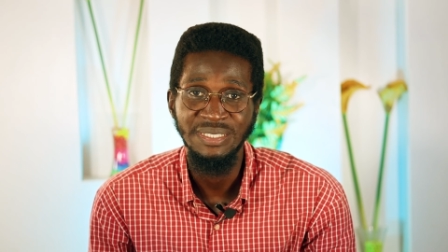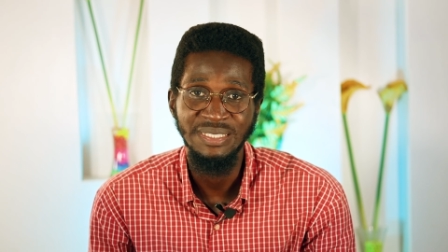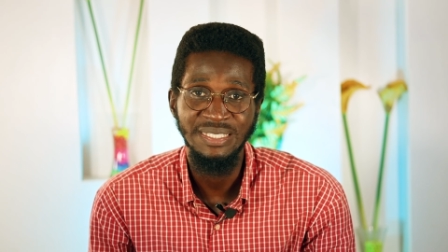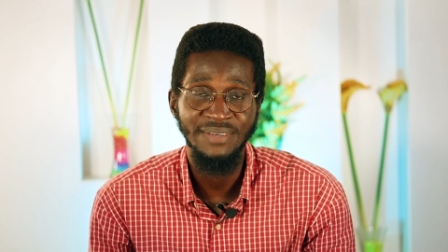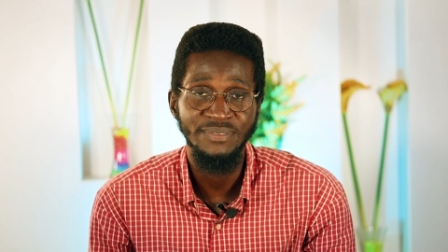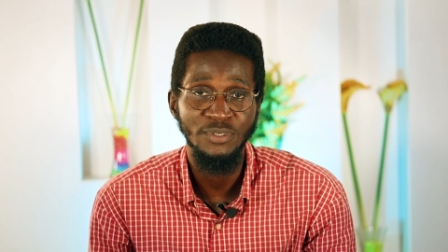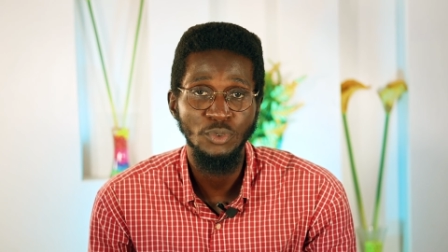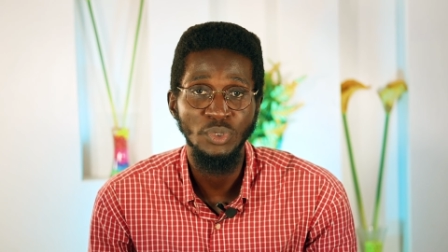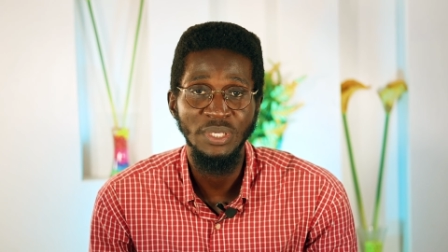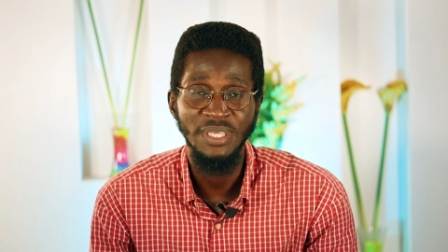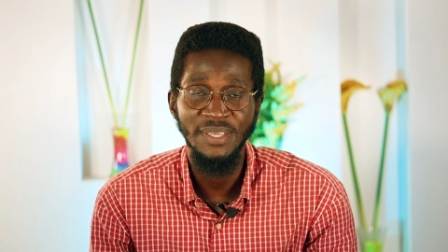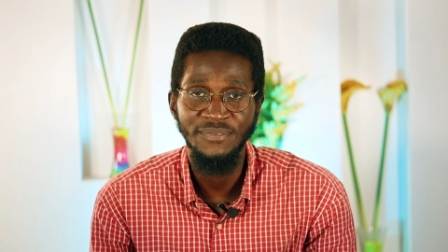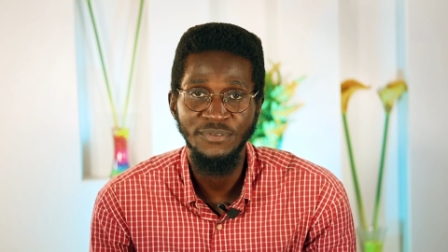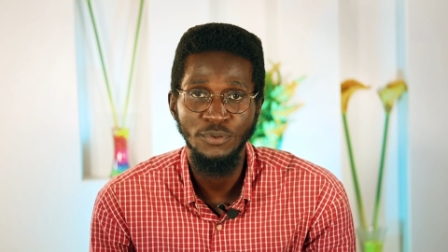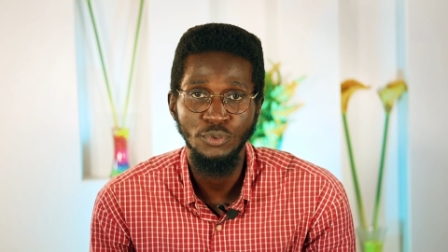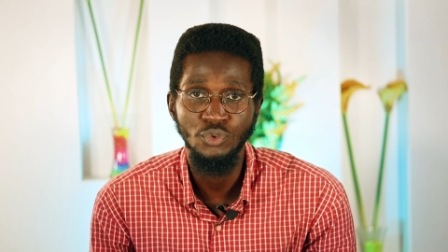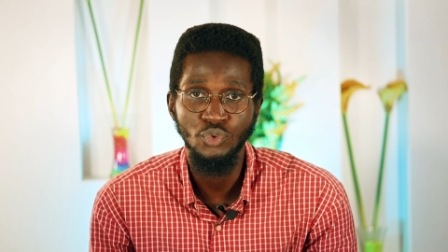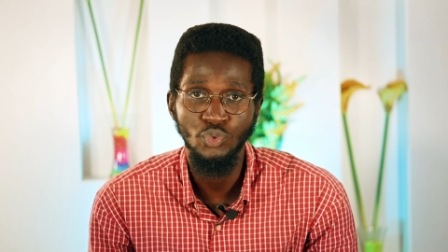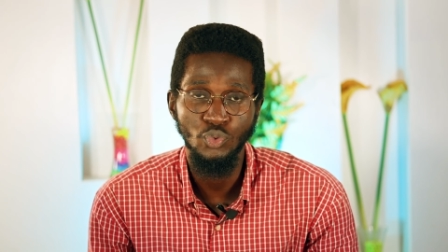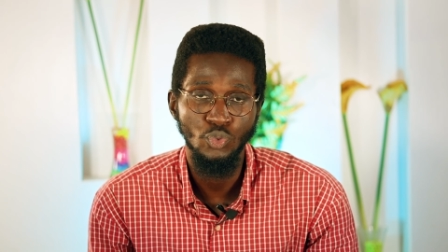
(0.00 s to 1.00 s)
Chevening will give
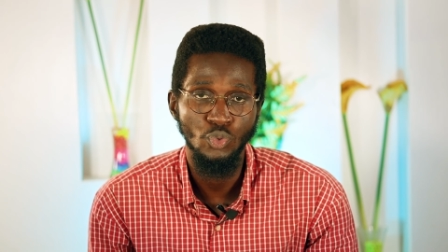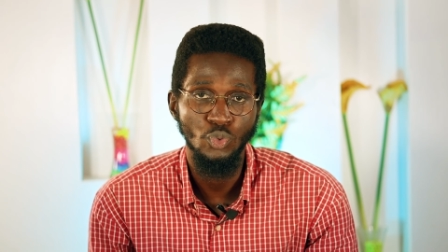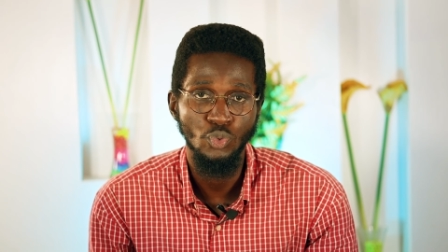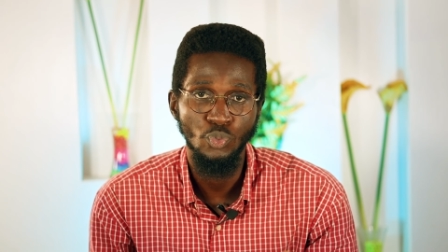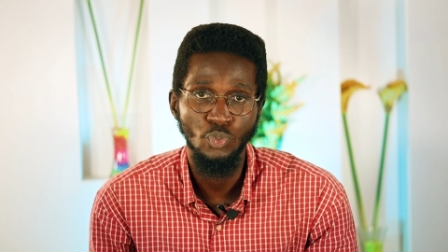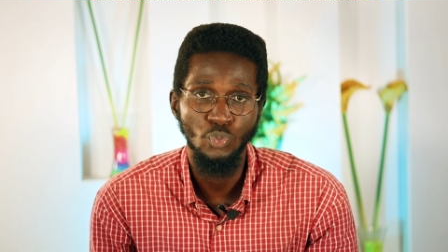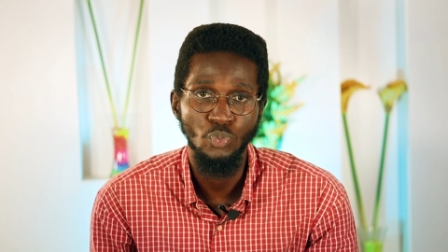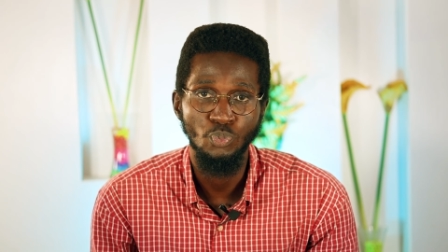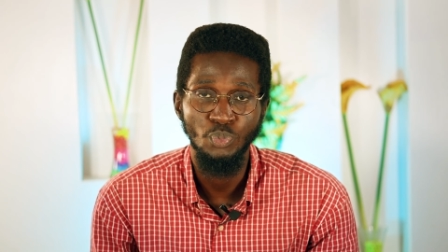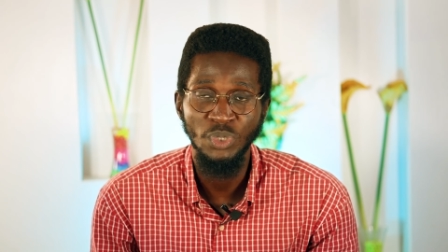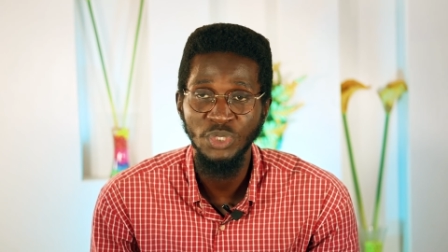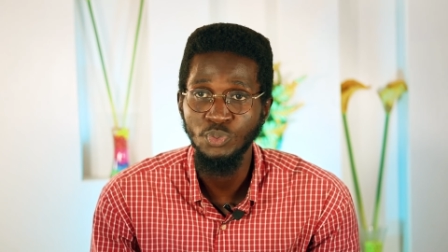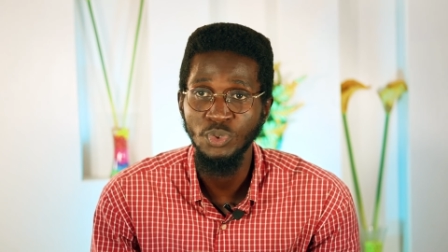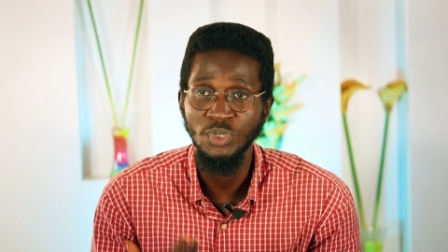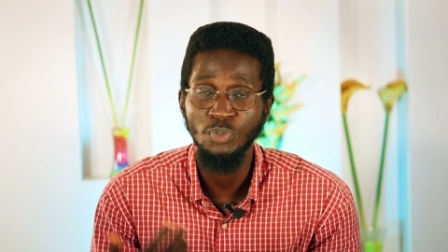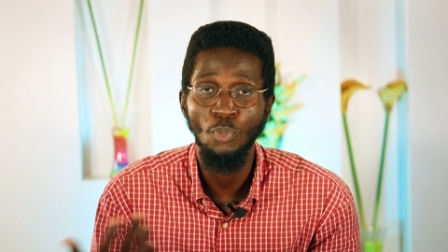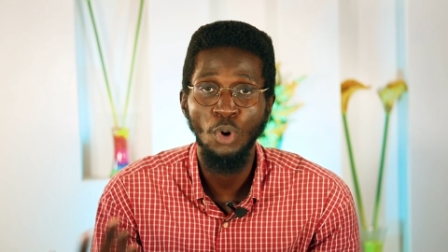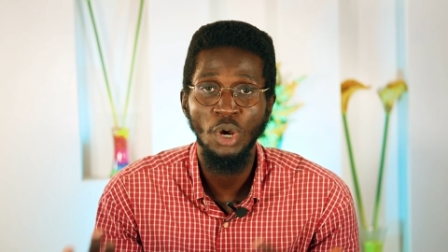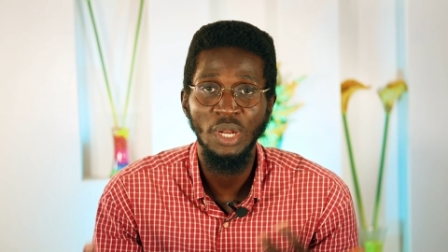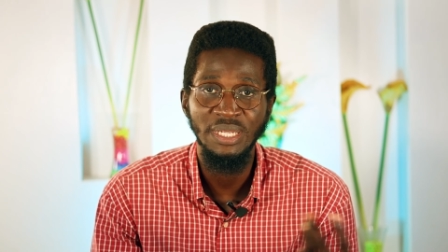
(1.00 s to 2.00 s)
you to meet
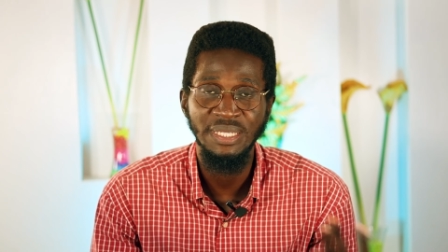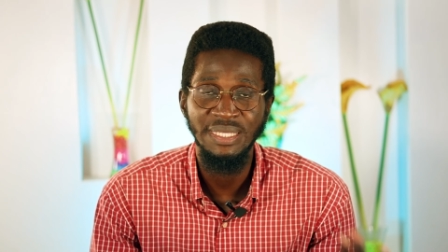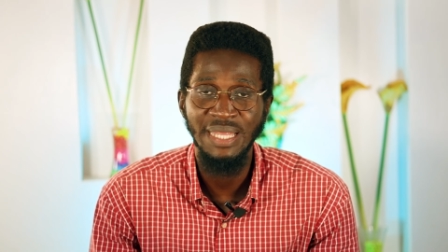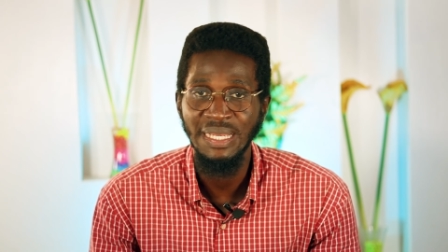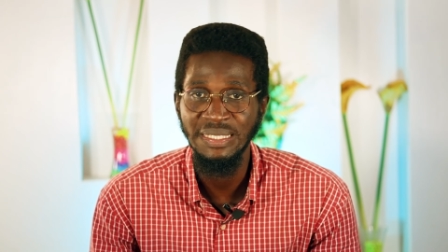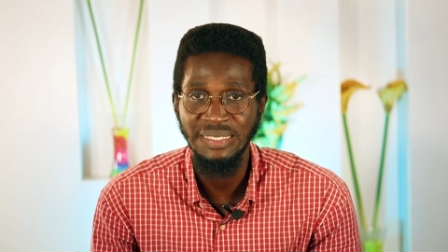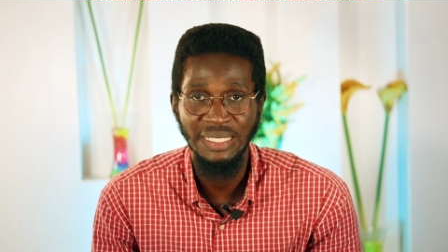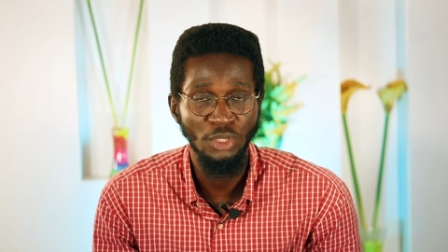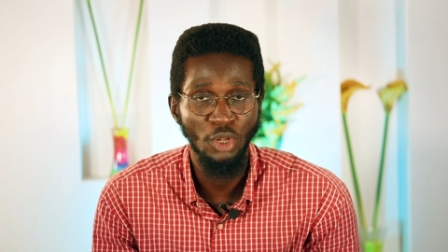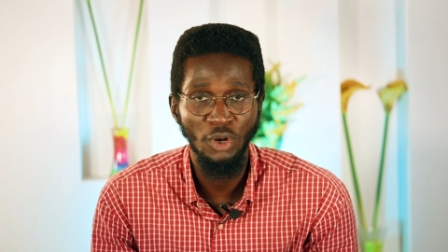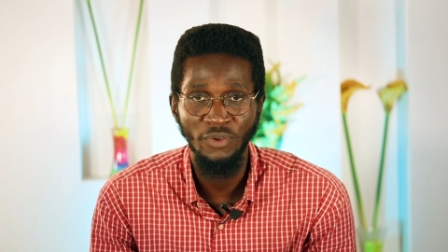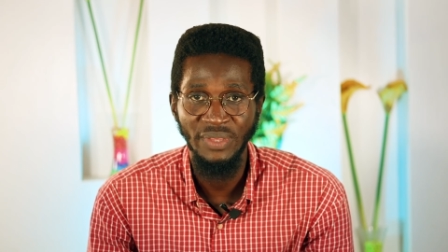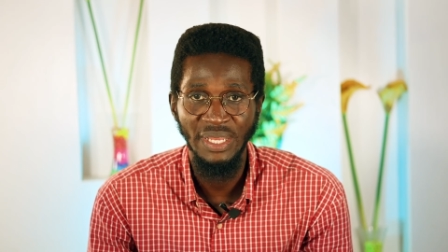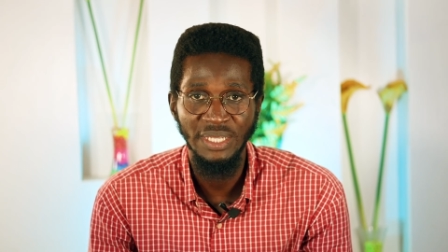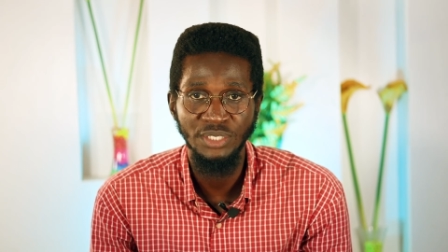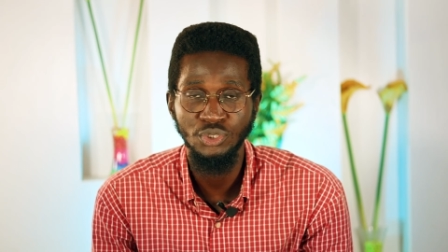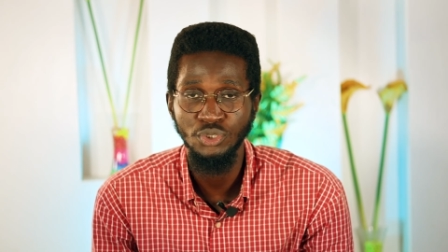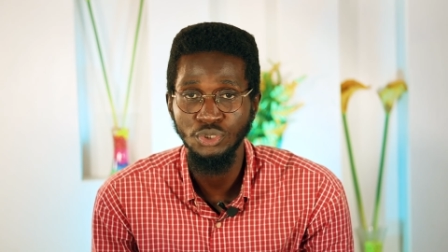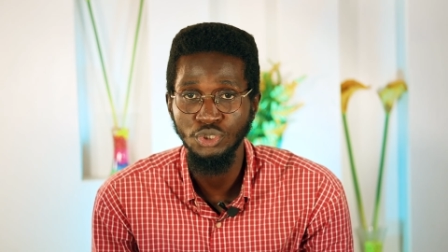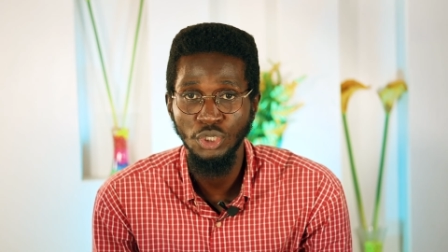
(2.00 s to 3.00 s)
with more leaders and all of
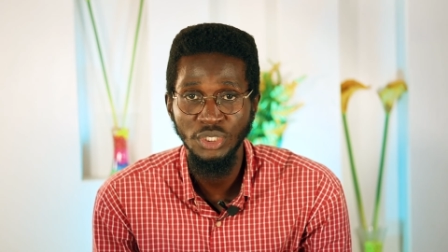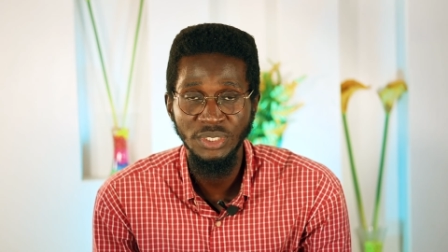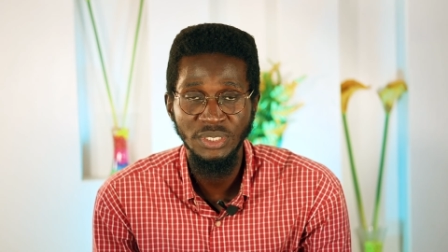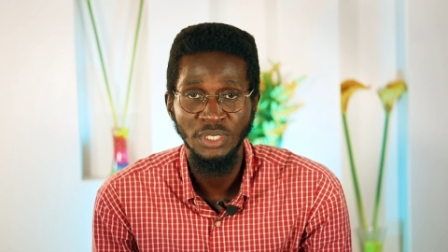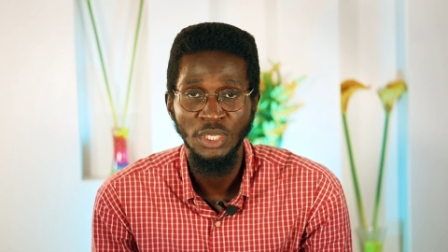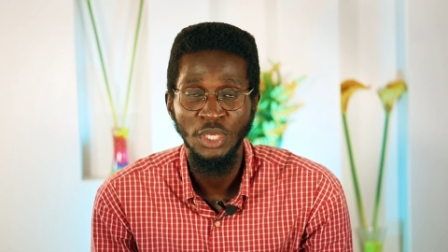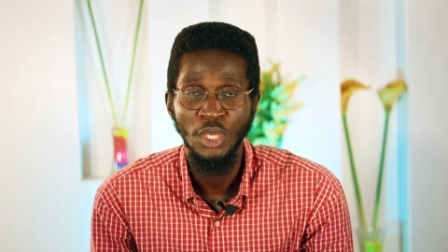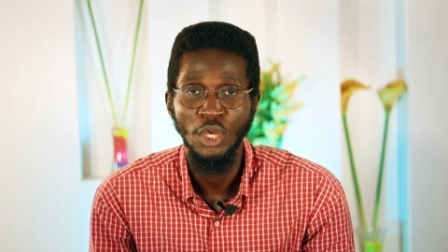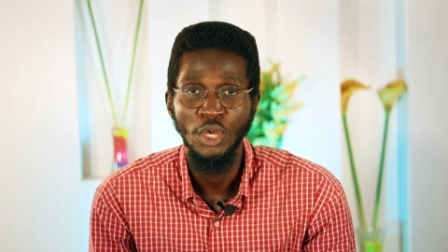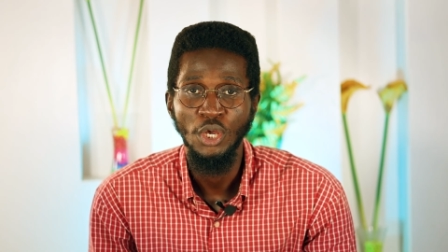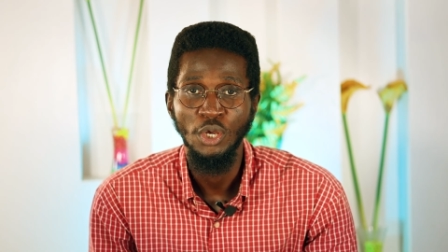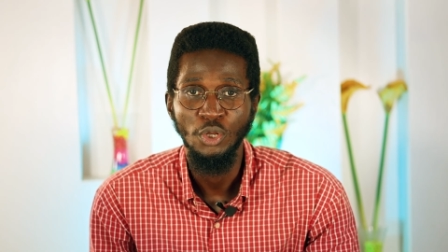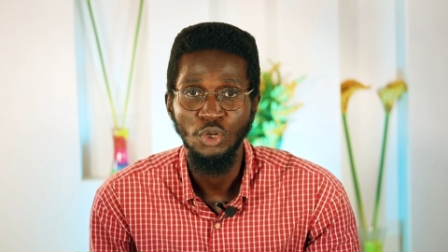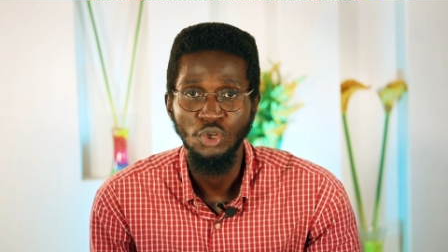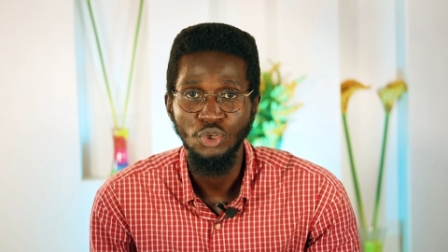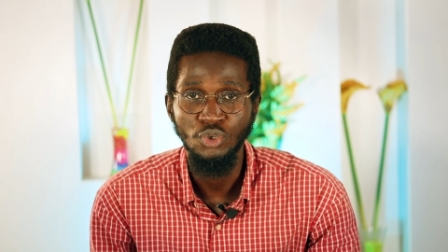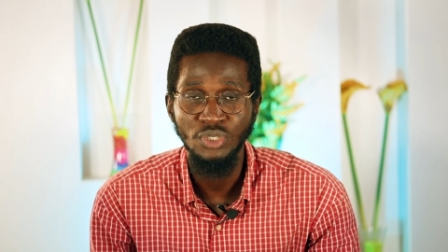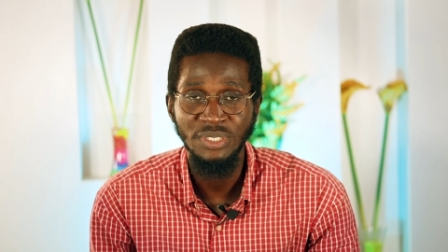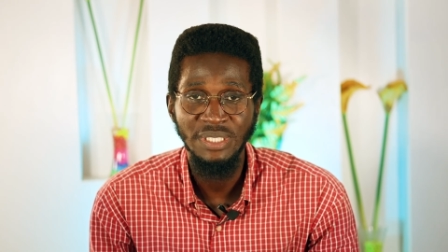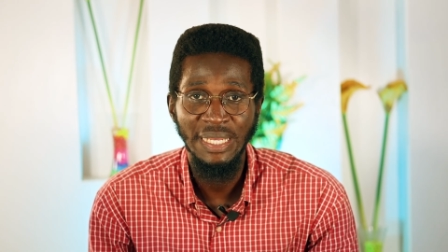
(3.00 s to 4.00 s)
that. So just
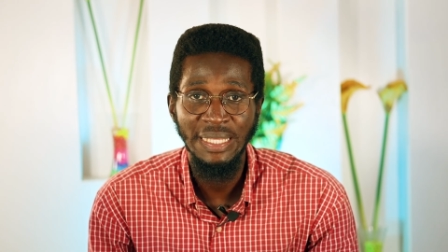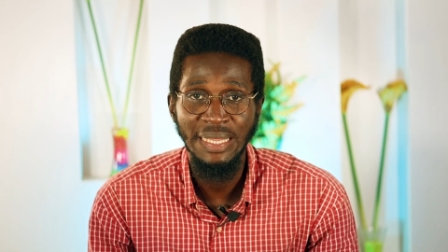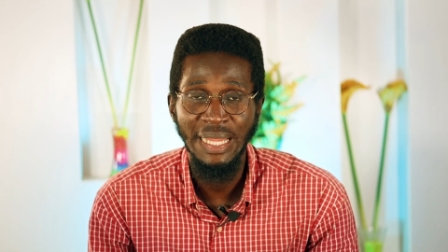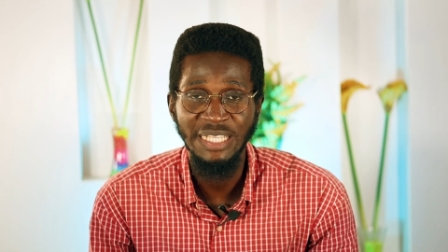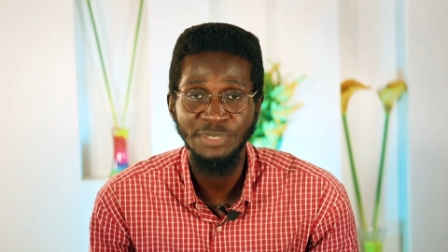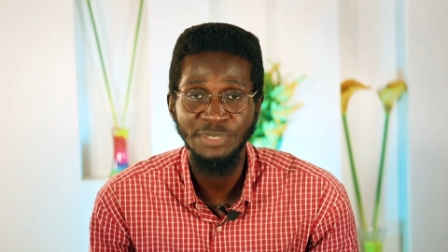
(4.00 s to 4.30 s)
use that